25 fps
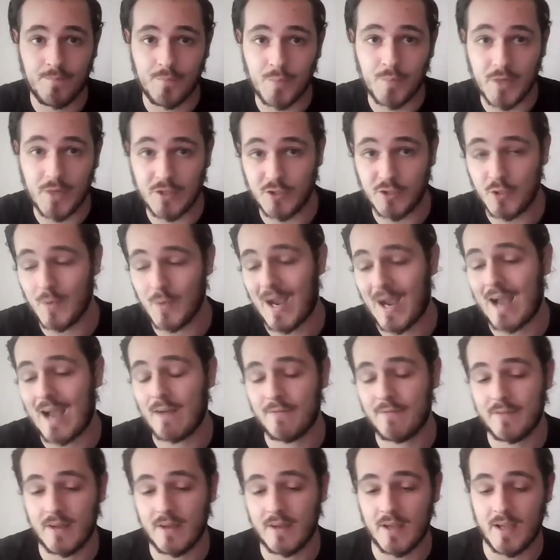We do
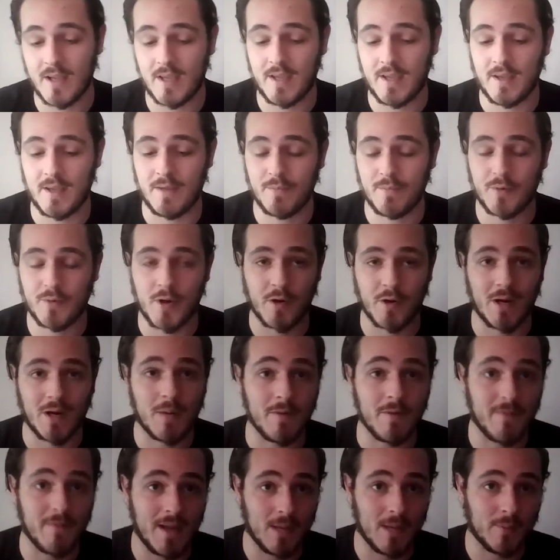have a
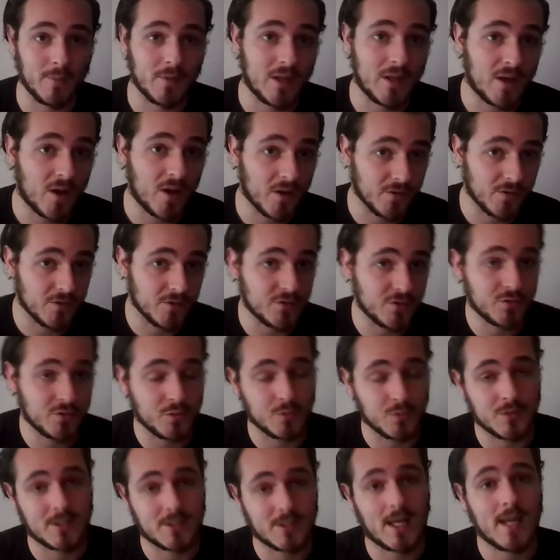program available on the
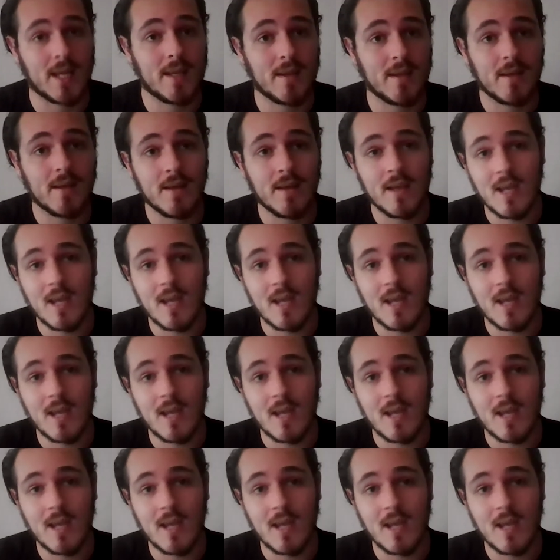school site,